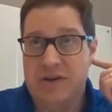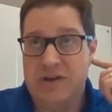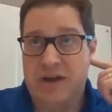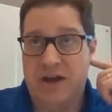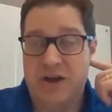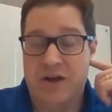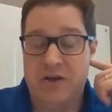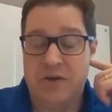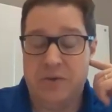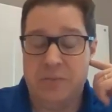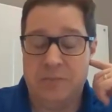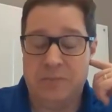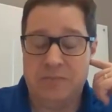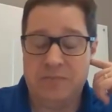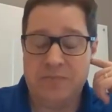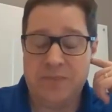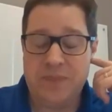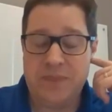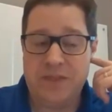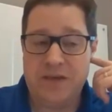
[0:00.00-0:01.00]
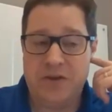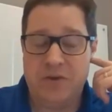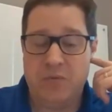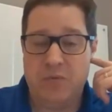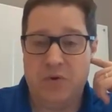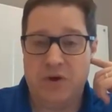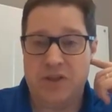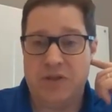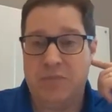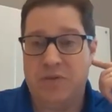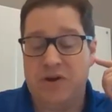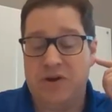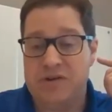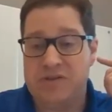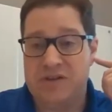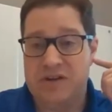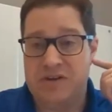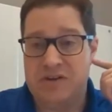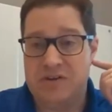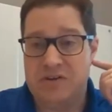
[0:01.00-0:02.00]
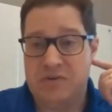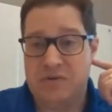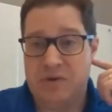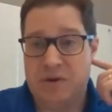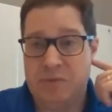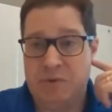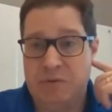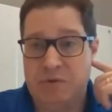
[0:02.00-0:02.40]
what the market's going to do.